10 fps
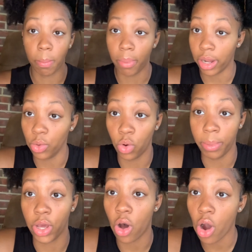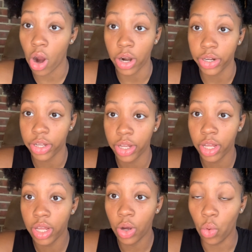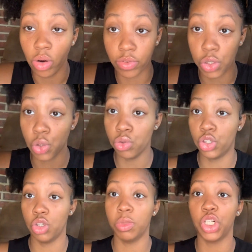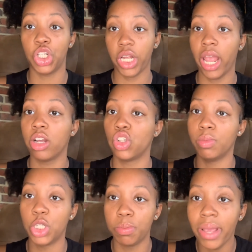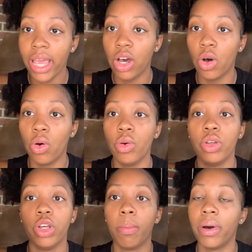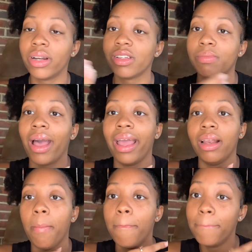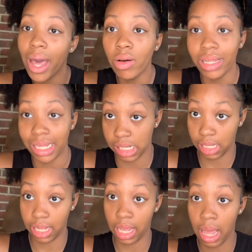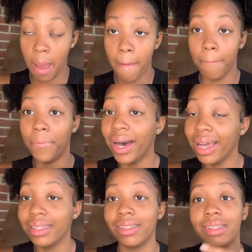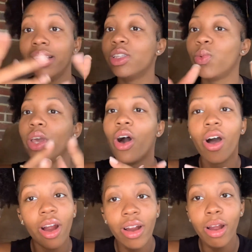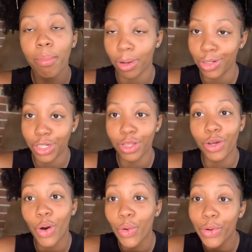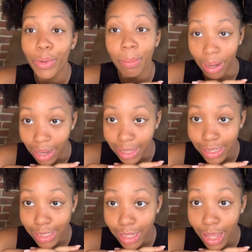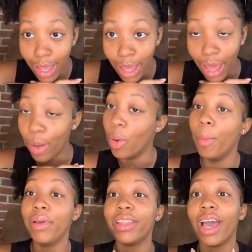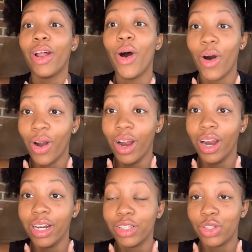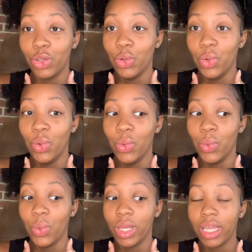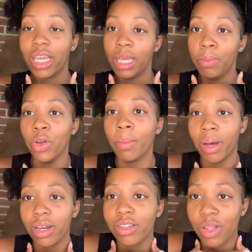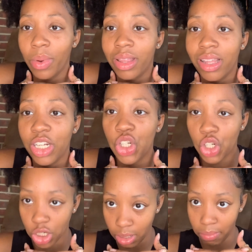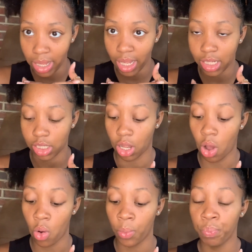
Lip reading: butter will be hard. Or if you use too much shea or too much mango, your butters might melt easily. But since we are approaching the colder months, it won't be that hard to keep your butters the way that they should be. So,